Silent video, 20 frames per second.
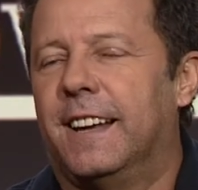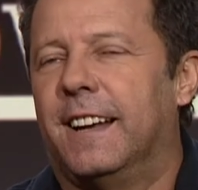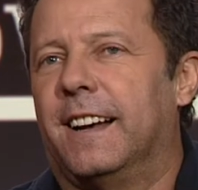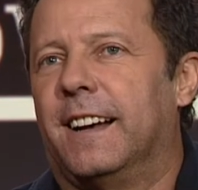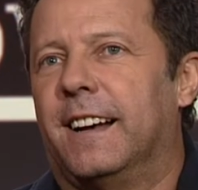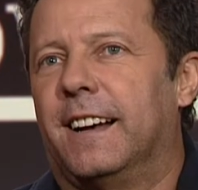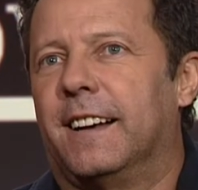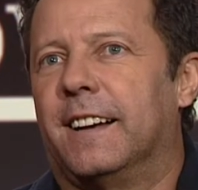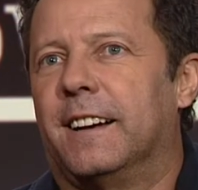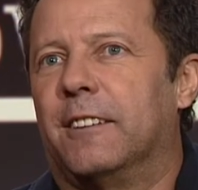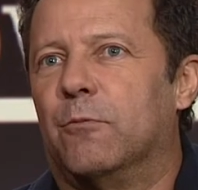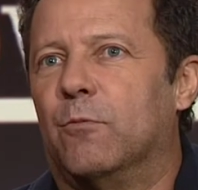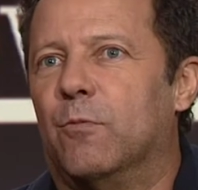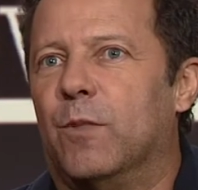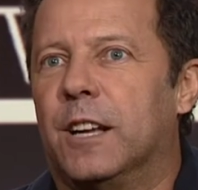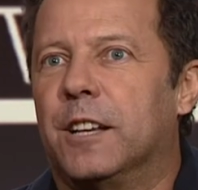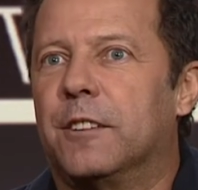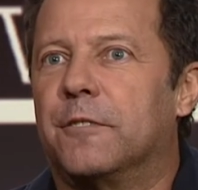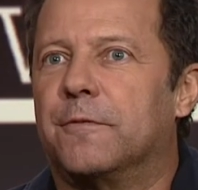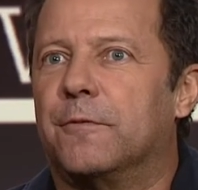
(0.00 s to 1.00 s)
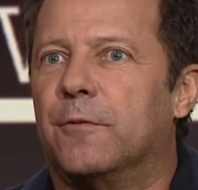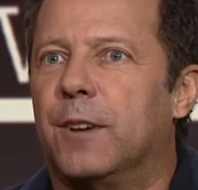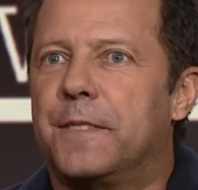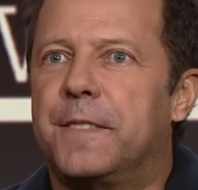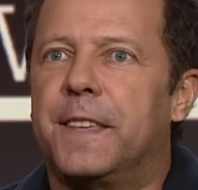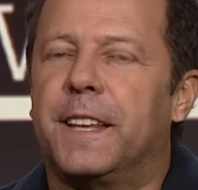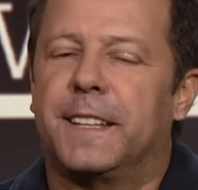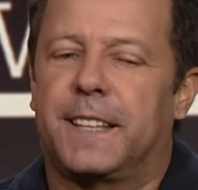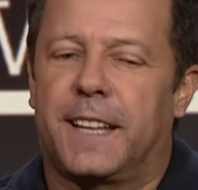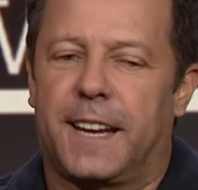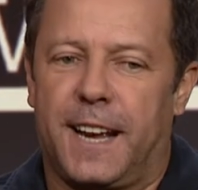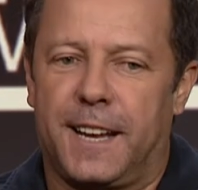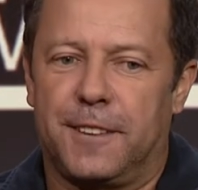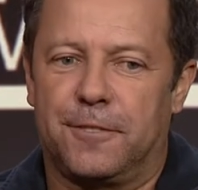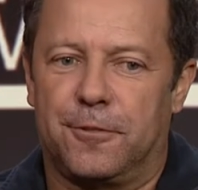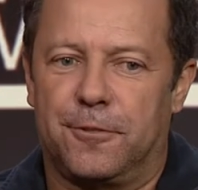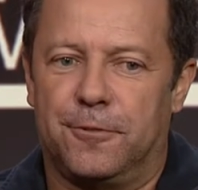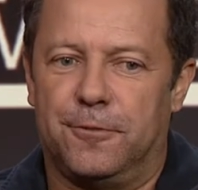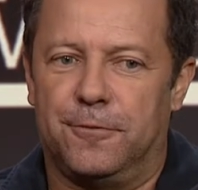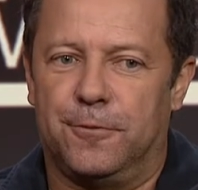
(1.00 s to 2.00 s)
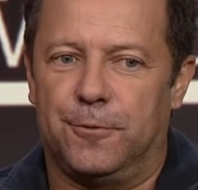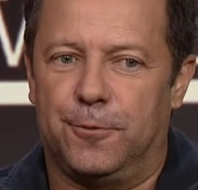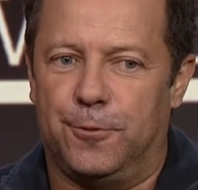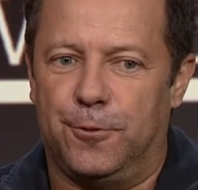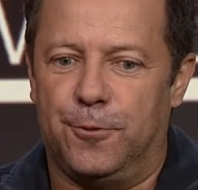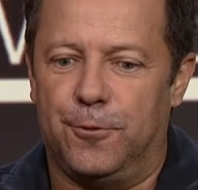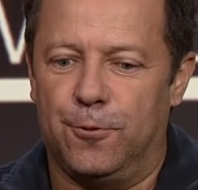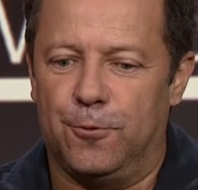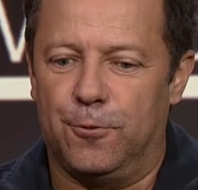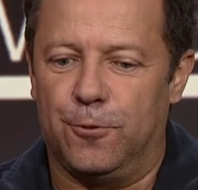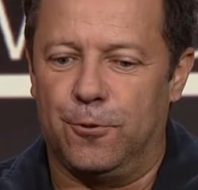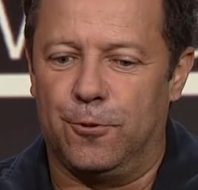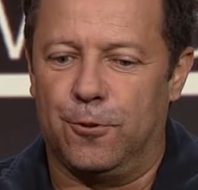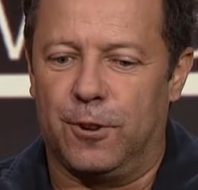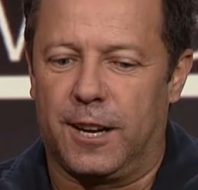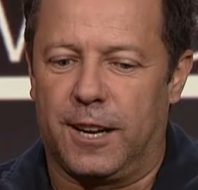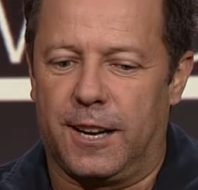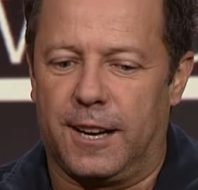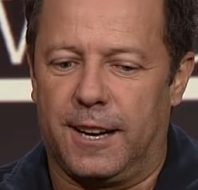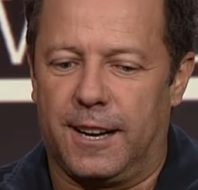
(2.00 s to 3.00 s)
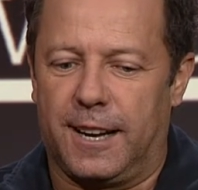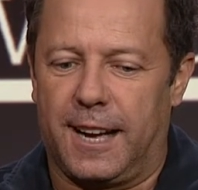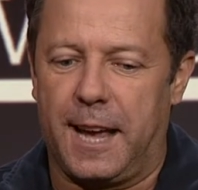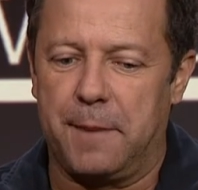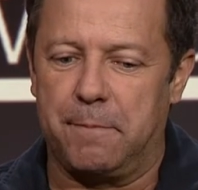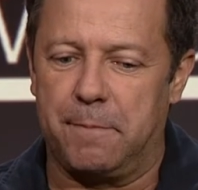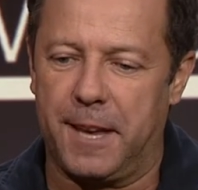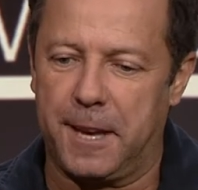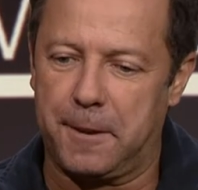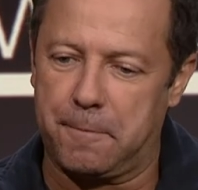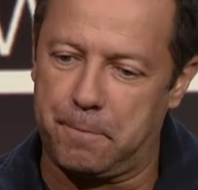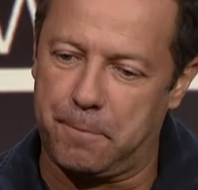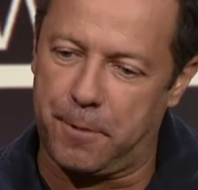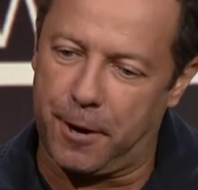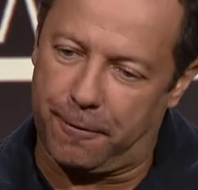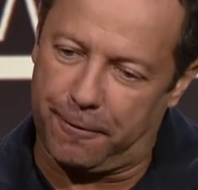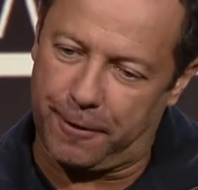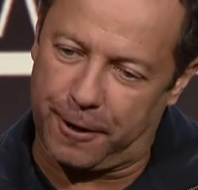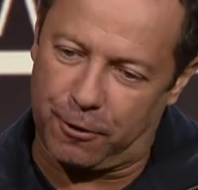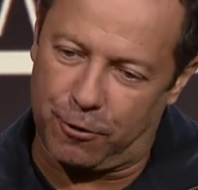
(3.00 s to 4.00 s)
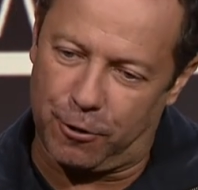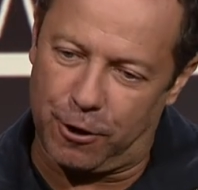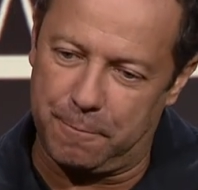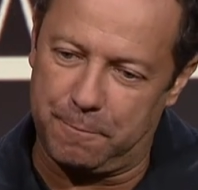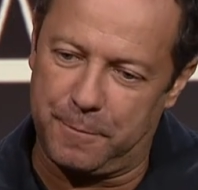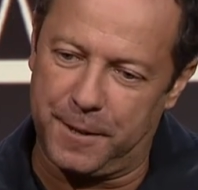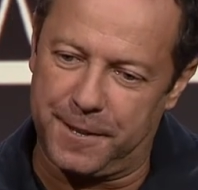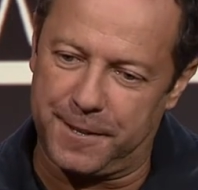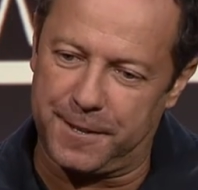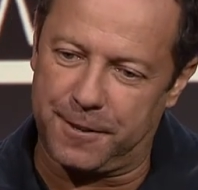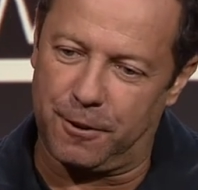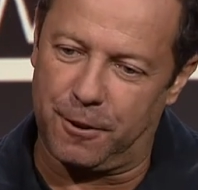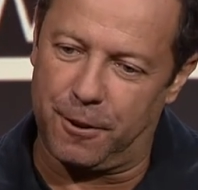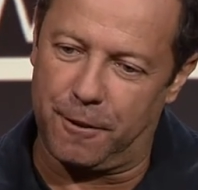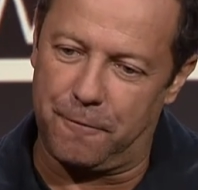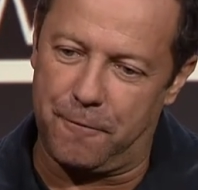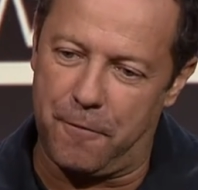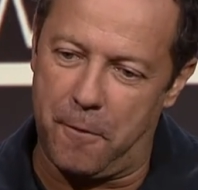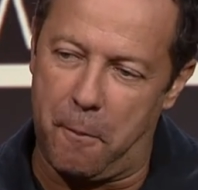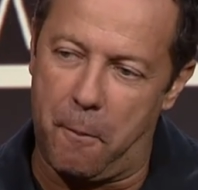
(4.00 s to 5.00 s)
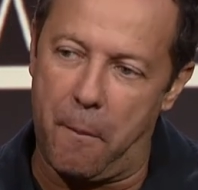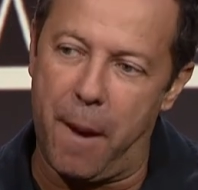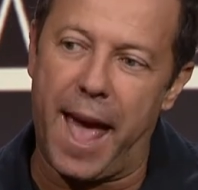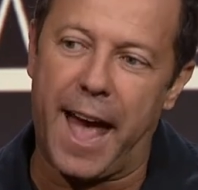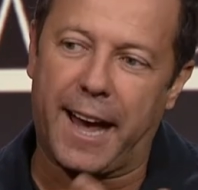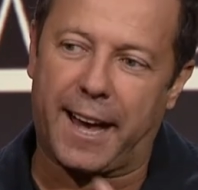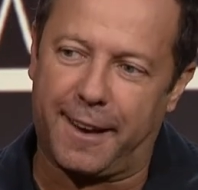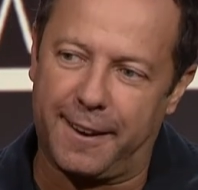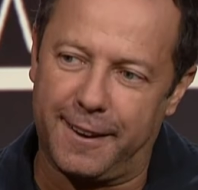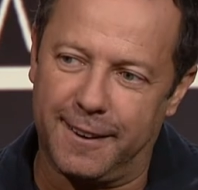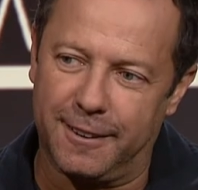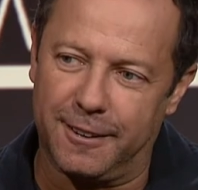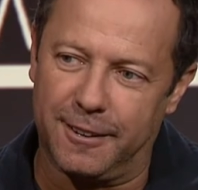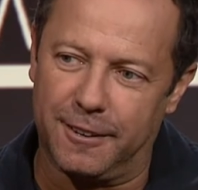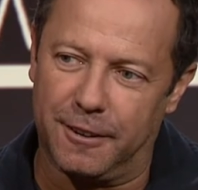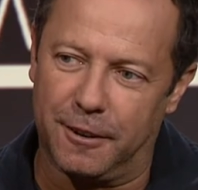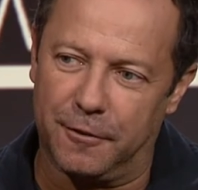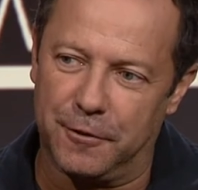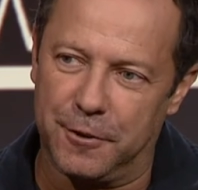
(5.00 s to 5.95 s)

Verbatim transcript: Uh, one, of, one thing that I do, uh, I make perfect copies of the back mm-hmm.